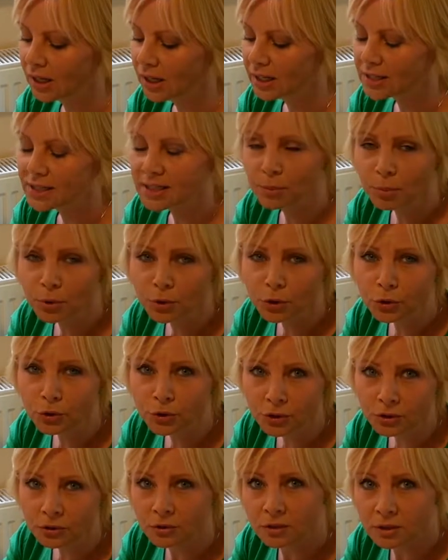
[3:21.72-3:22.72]
someone
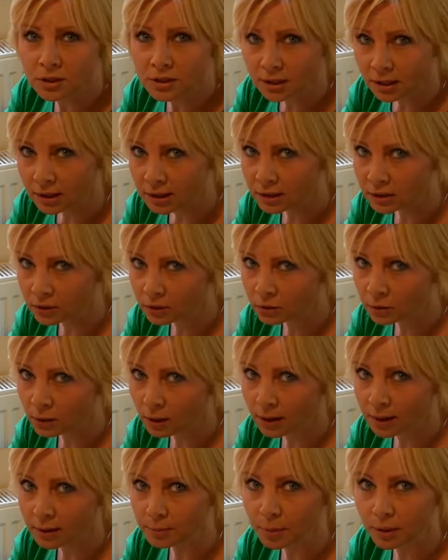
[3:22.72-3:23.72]
who's going to stand in your
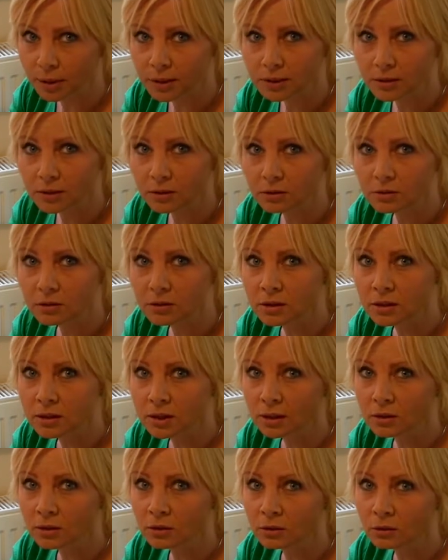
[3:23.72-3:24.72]
way, but it's going to
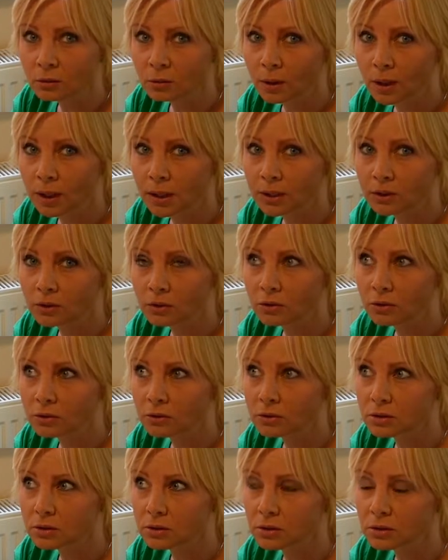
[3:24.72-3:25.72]
stand in your way
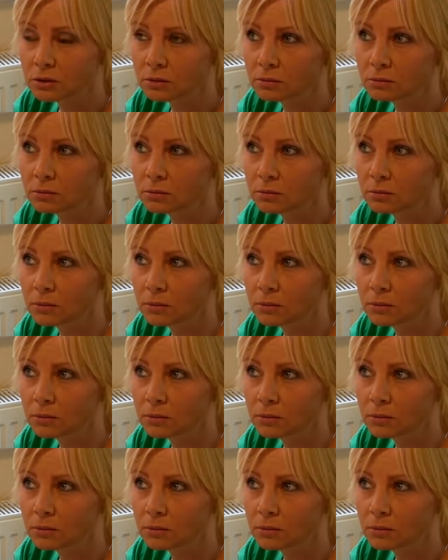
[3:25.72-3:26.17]
not in a